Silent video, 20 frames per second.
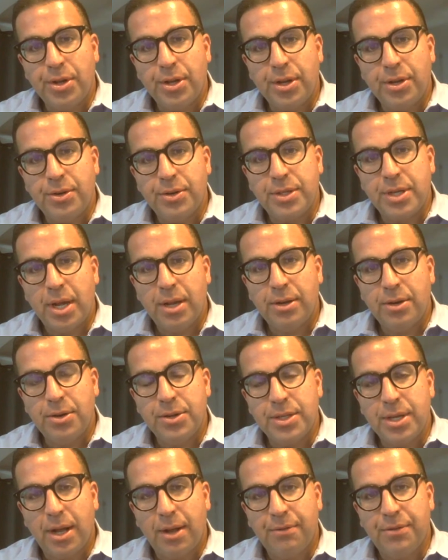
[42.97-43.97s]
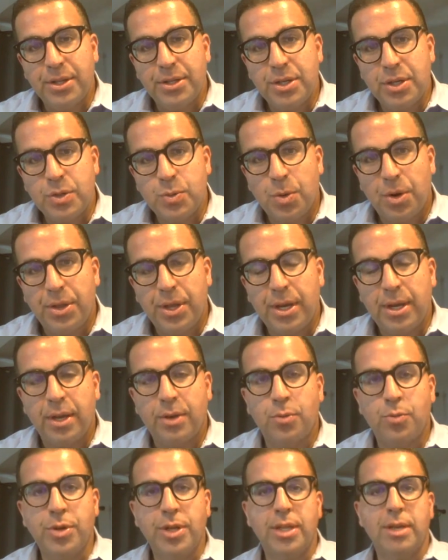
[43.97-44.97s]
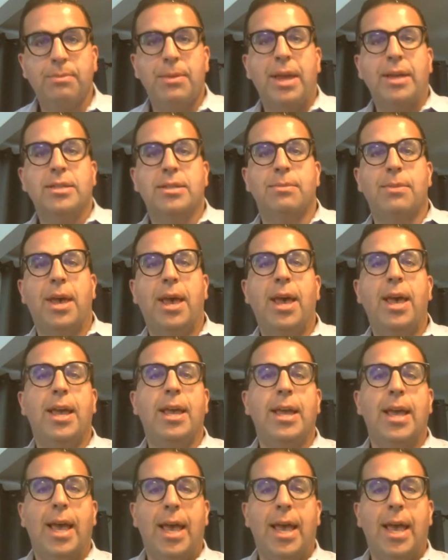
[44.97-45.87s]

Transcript: And you're saying to yourself, this is where they can really make some hay.